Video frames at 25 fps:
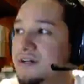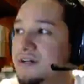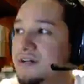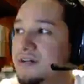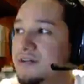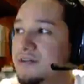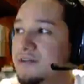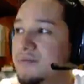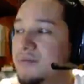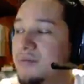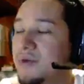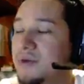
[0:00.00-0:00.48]

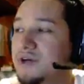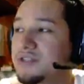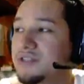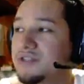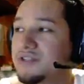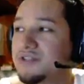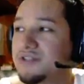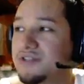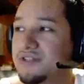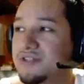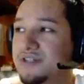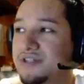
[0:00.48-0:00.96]

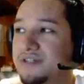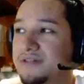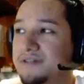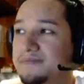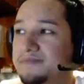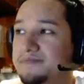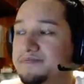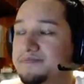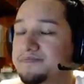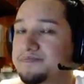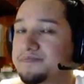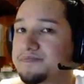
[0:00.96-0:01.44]
monsters here.
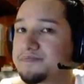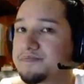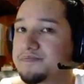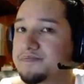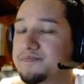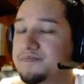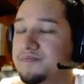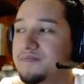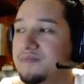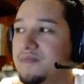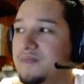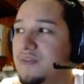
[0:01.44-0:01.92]

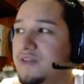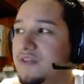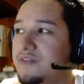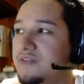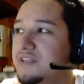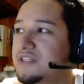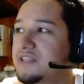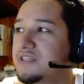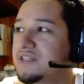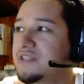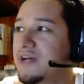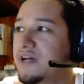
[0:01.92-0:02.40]
This
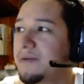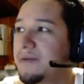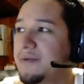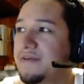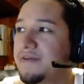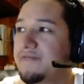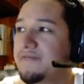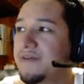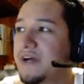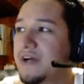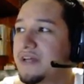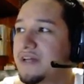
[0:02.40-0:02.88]
is not my
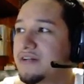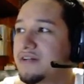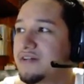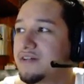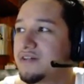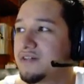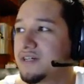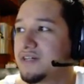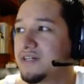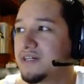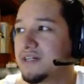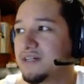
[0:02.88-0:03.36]

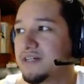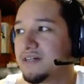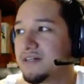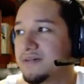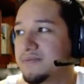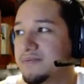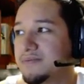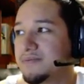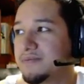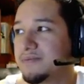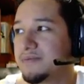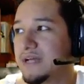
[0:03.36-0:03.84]
final
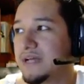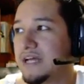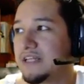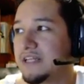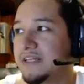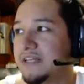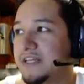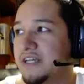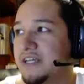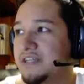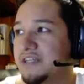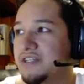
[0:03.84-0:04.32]

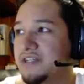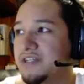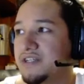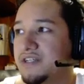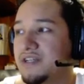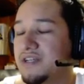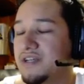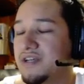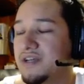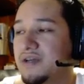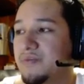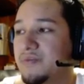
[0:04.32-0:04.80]
allocation,
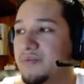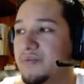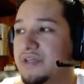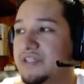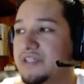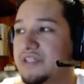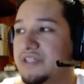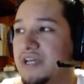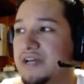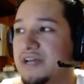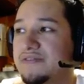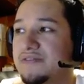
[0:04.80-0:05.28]
because
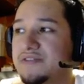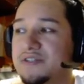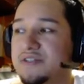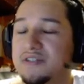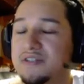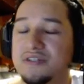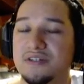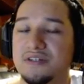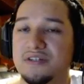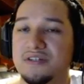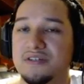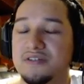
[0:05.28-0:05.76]
I have
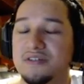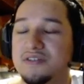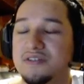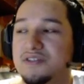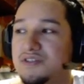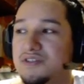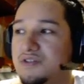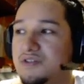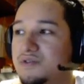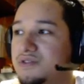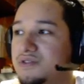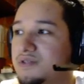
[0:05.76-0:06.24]
to
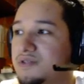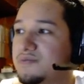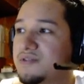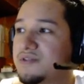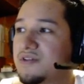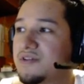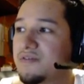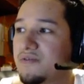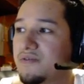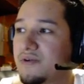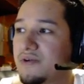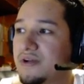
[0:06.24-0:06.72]
scoot some
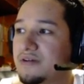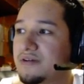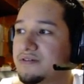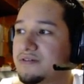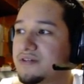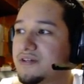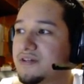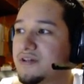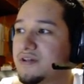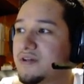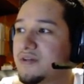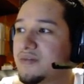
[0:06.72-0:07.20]
stuff around.
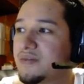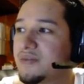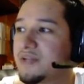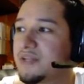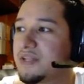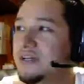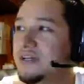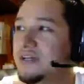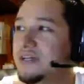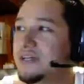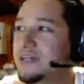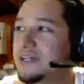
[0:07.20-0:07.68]
But
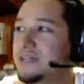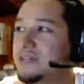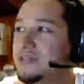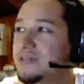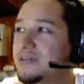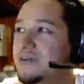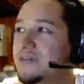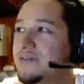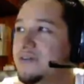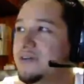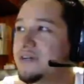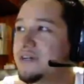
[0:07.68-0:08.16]
look, I do
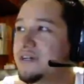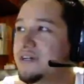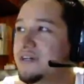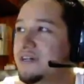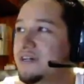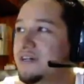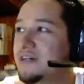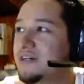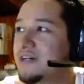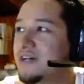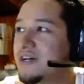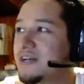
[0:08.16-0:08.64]
have
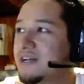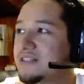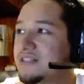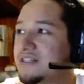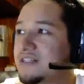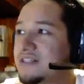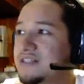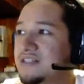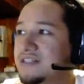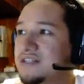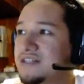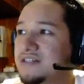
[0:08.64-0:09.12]
a
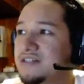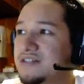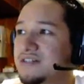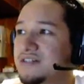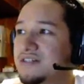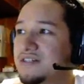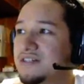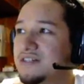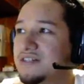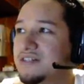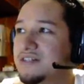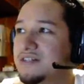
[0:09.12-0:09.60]

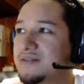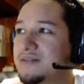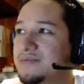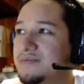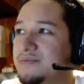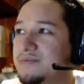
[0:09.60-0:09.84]
XXL